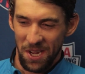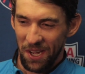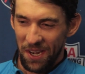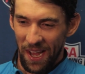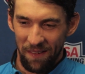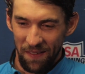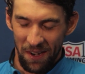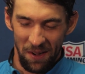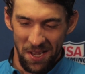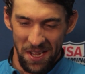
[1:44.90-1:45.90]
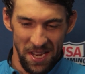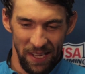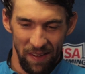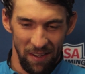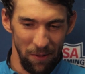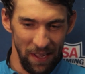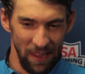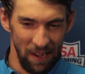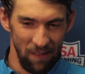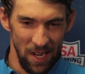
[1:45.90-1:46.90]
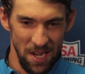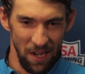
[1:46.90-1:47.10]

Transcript: good to have you know to, to have someone like that race.